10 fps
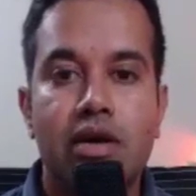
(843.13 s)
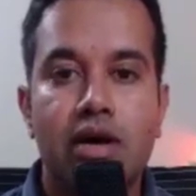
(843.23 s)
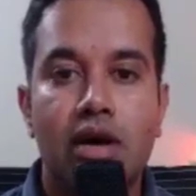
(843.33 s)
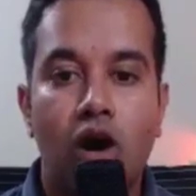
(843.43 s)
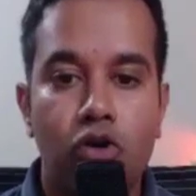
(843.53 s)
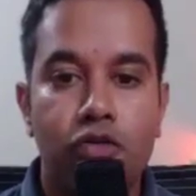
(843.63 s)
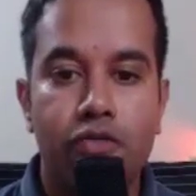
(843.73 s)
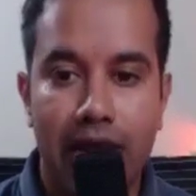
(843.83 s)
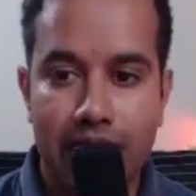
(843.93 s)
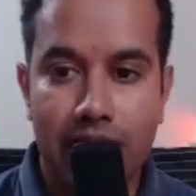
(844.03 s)
out of
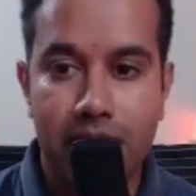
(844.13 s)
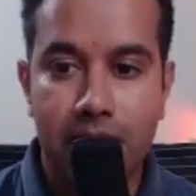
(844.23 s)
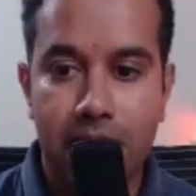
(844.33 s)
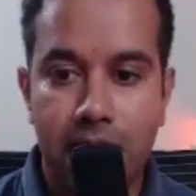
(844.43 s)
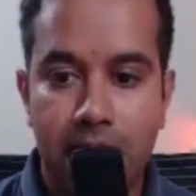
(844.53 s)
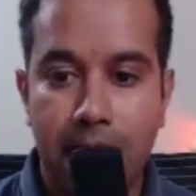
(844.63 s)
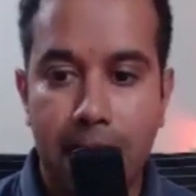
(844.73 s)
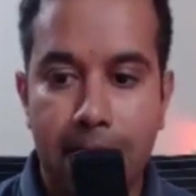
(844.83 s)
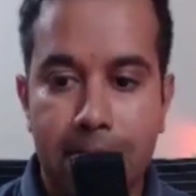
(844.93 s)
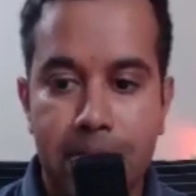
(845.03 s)
that?
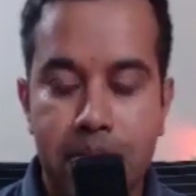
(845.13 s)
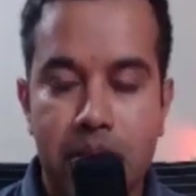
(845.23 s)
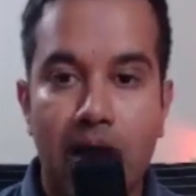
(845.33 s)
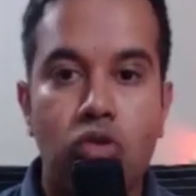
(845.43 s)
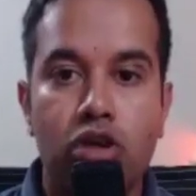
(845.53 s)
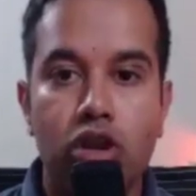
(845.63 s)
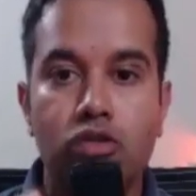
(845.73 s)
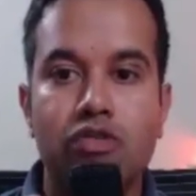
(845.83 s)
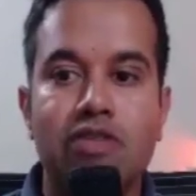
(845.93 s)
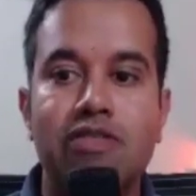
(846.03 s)
I want you to
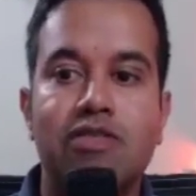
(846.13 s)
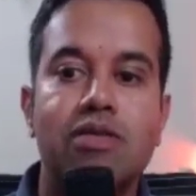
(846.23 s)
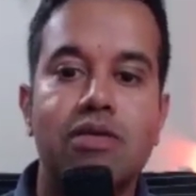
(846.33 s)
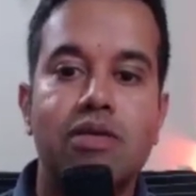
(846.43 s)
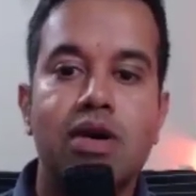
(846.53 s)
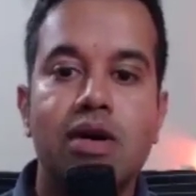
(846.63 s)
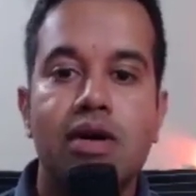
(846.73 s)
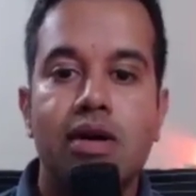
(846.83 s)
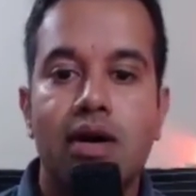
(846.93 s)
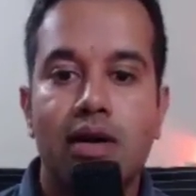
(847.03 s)
just
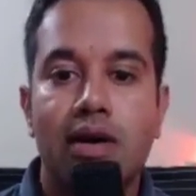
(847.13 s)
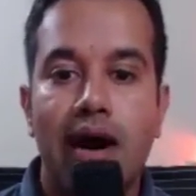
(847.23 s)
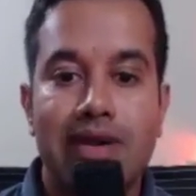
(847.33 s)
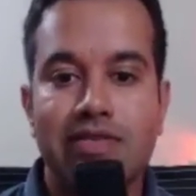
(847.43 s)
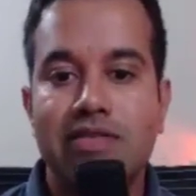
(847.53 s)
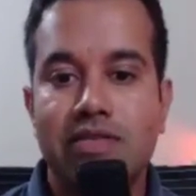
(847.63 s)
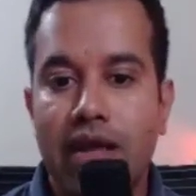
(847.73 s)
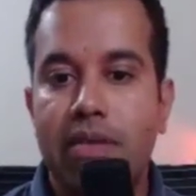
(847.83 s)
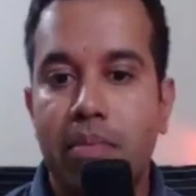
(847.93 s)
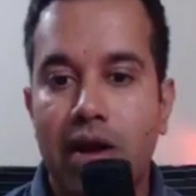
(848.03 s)
assess
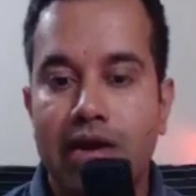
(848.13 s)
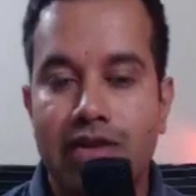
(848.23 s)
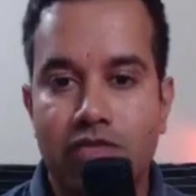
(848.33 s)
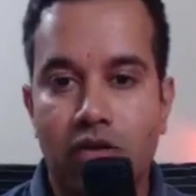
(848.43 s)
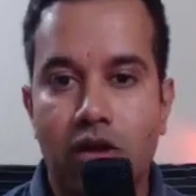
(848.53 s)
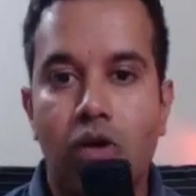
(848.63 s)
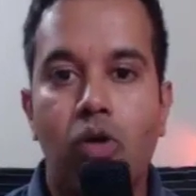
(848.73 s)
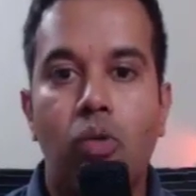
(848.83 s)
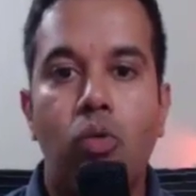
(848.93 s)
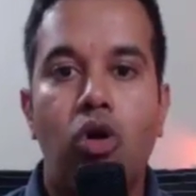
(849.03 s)
that part as well.
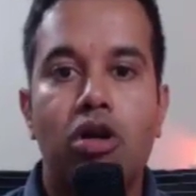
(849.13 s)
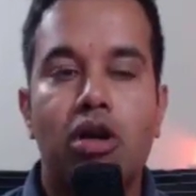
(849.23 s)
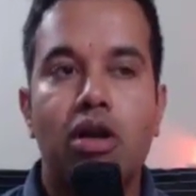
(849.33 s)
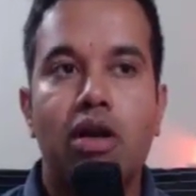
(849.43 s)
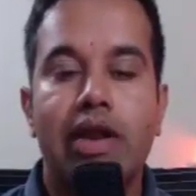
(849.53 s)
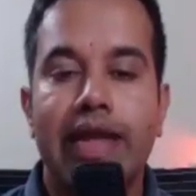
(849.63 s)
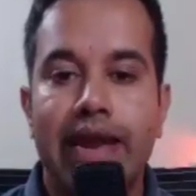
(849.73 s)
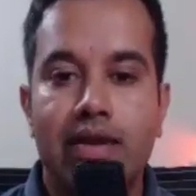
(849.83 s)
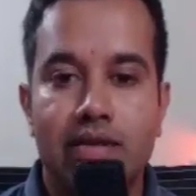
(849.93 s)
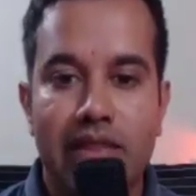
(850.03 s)
What
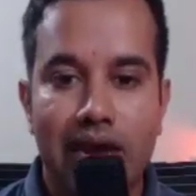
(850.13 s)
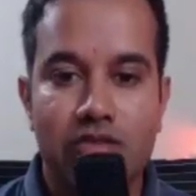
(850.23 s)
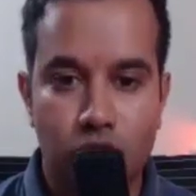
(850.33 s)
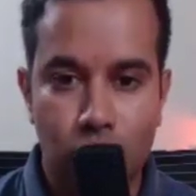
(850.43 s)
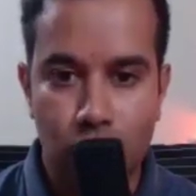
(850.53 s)
created that score?